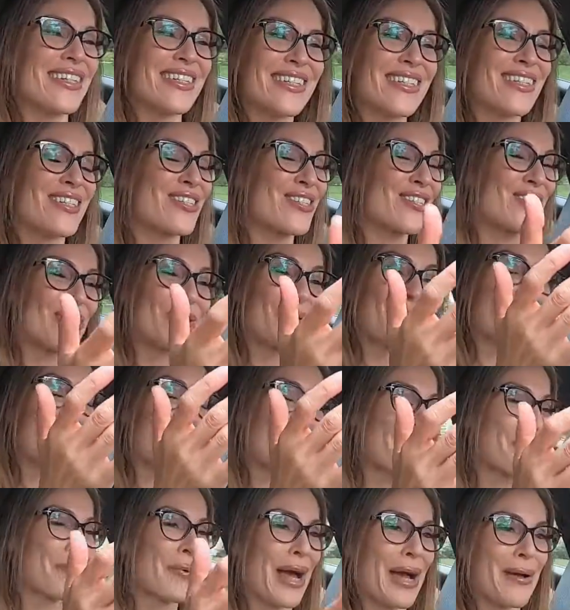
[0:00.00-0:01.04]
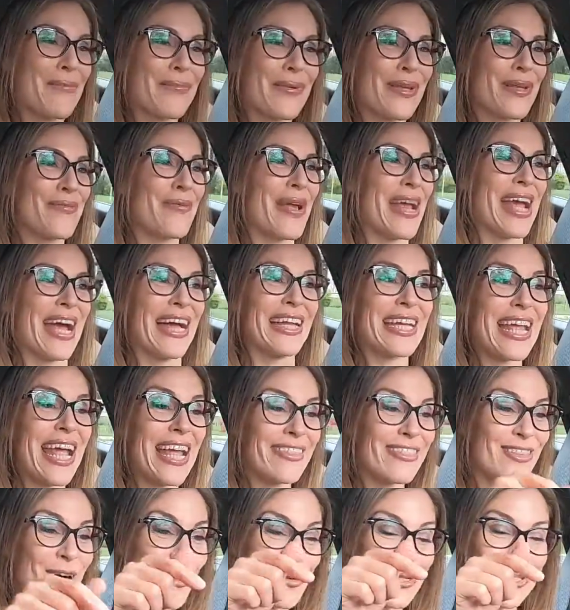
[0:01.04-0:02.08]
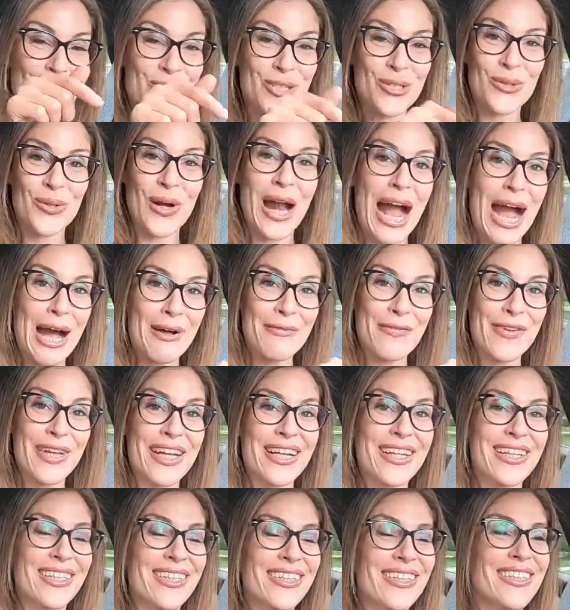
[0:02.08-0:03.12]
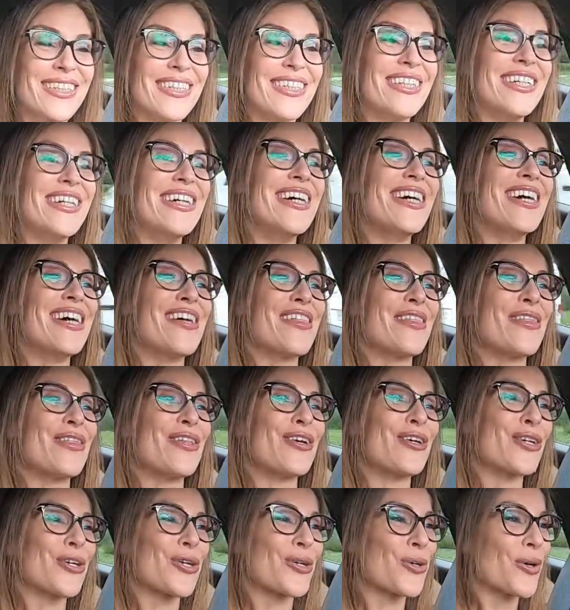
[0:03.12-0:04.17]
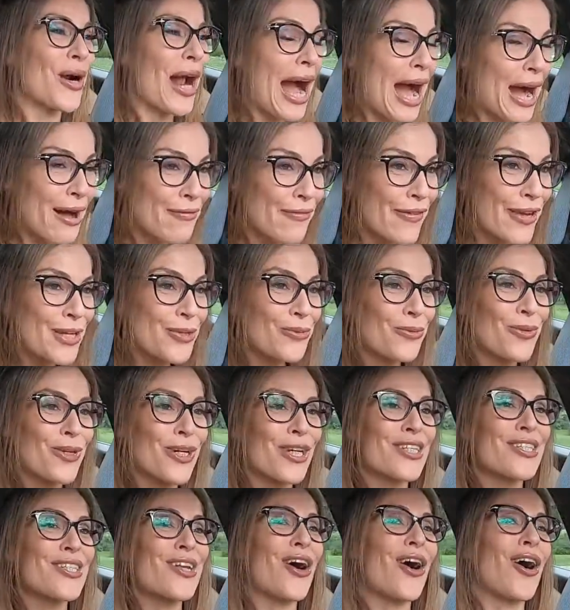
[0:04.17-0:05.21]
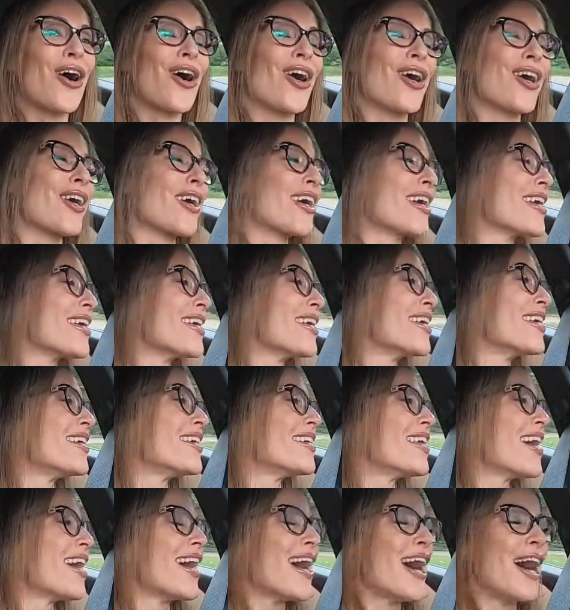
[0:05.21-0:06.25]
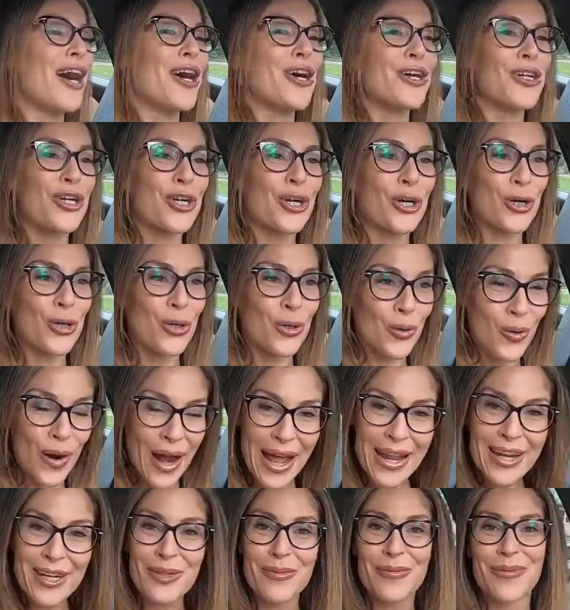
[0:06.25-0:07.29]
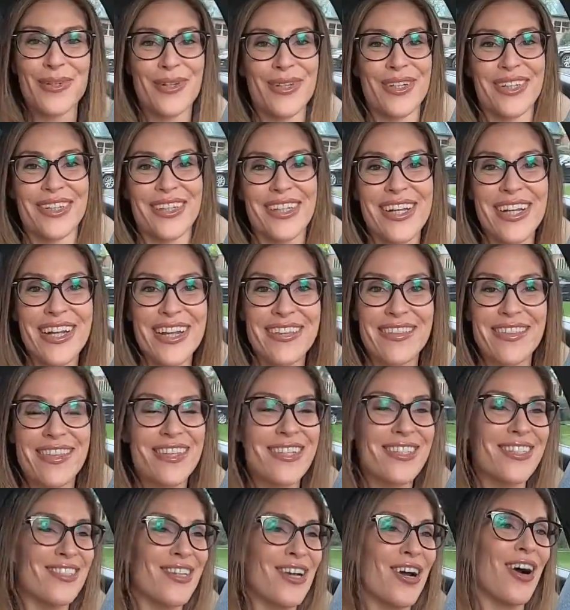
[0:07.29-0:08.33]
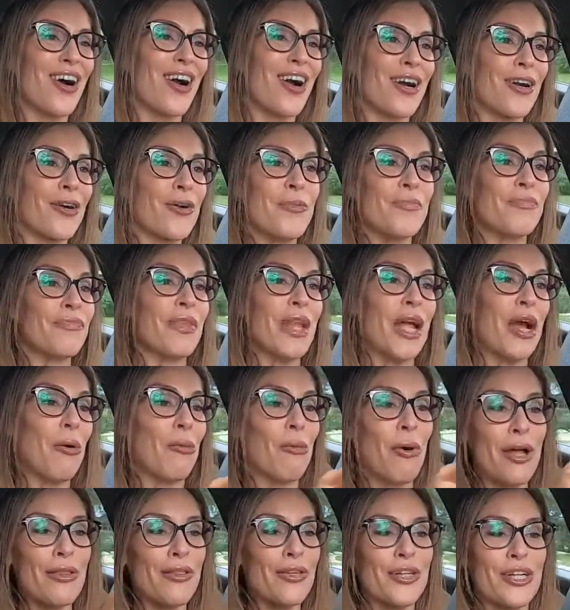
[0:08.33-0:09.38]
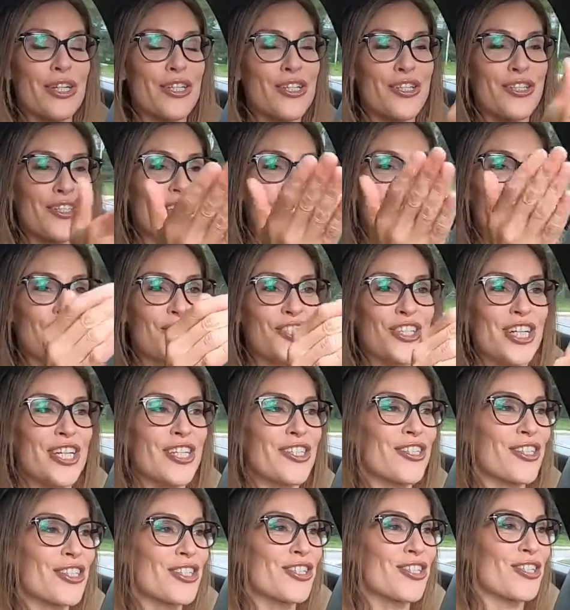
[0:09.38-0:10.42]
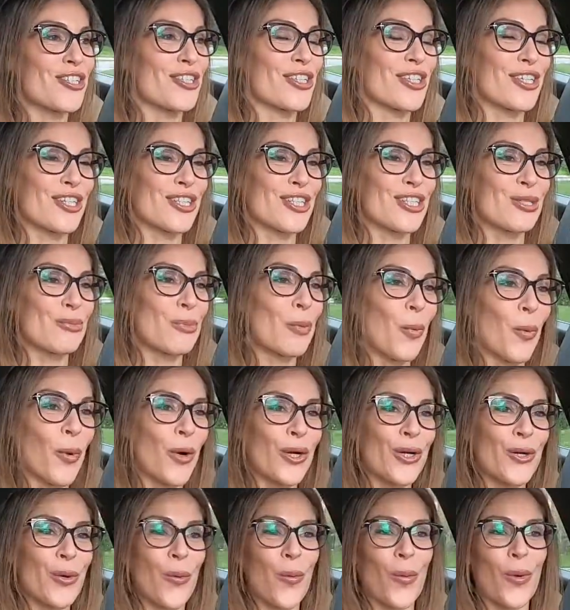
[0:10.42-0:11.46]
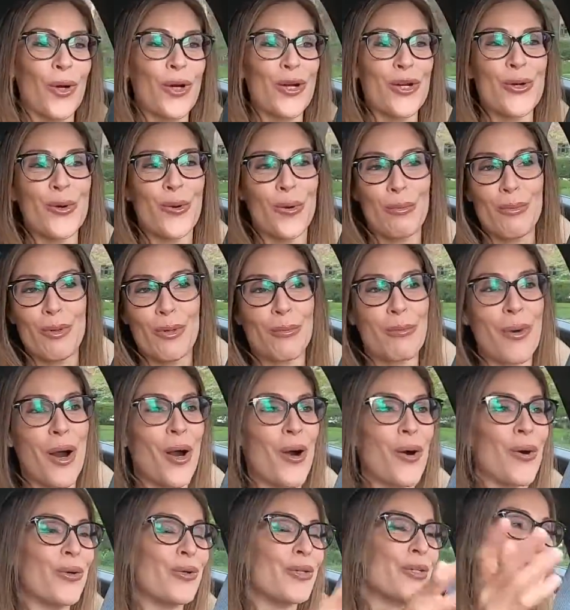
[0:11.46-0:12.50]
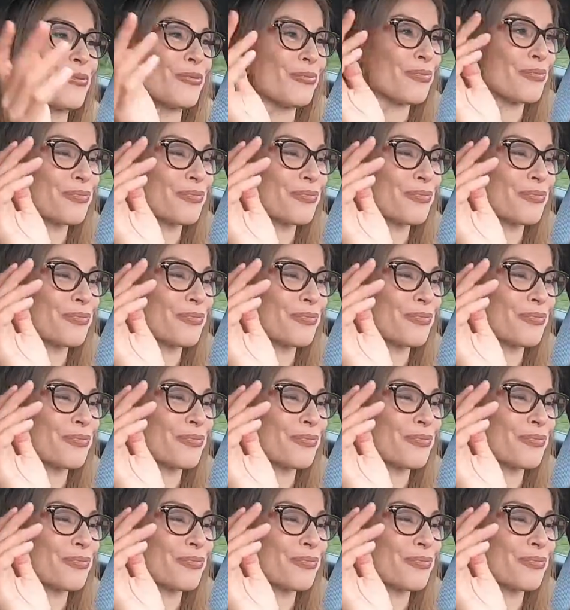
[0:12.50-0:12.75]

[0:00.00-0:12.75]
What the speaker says: Super peppy, man. And those the graphic works are incredible in this car, whether it's just changing to the sport or normal mode.